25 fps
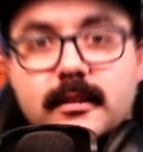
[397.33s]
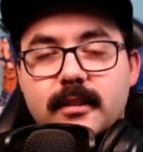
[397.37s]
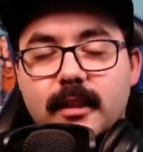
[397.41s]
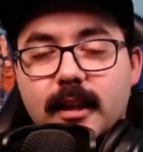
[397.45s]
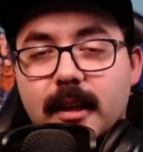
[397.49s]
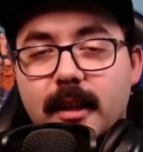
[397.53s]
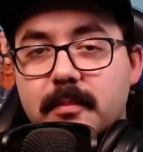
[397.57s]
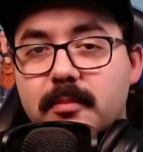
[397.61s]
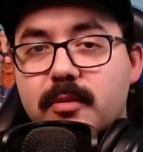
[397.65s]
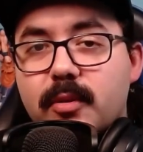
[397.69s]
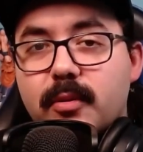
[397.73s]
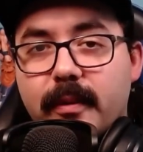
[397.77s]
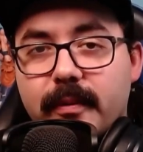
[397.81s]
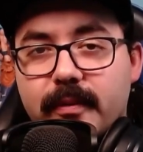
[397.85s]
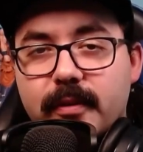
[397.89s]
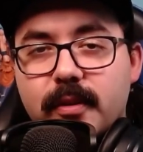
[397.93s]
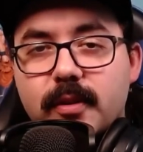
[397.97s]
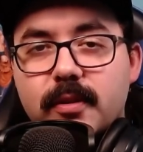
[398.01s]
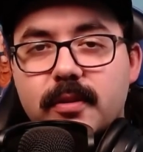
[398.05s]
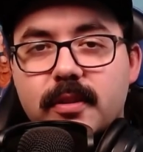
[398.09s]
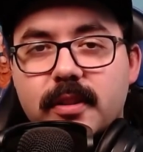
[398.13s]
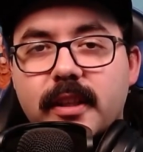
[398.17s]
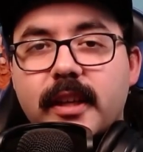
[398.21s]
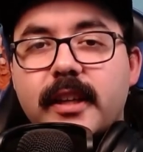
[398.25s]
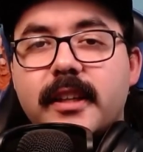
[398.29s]
Time to review
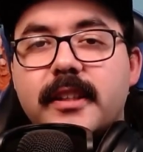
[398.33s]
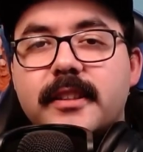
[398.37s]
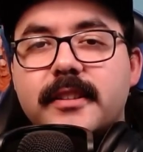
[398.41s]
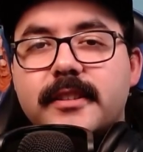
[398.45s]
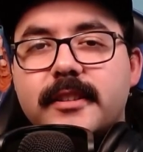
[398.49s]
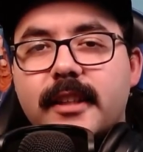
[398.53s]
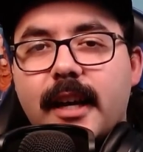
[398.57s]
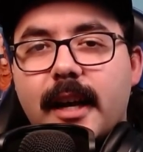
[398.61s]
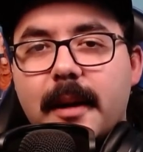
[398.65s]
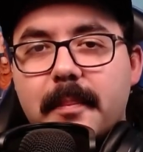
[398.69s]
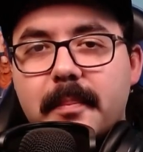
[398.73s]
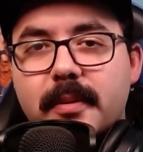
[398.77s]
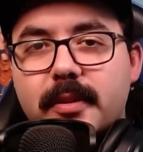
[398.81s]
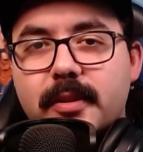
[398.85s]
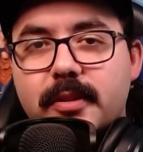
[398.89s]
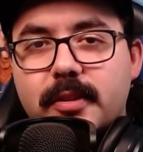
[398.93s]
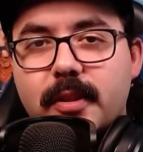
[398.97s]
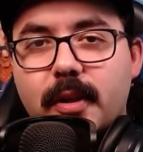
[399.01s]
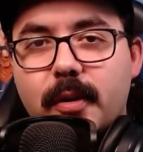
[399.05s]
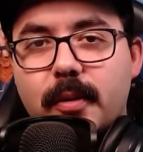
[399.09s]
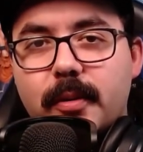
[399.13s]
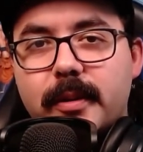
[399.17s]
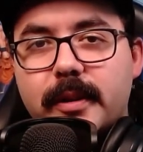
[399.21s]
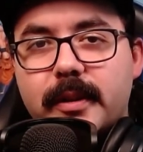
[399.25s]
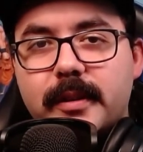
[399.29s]
today's
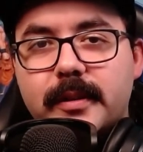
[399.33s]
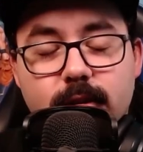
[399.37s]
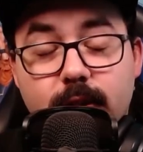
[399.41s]
episode.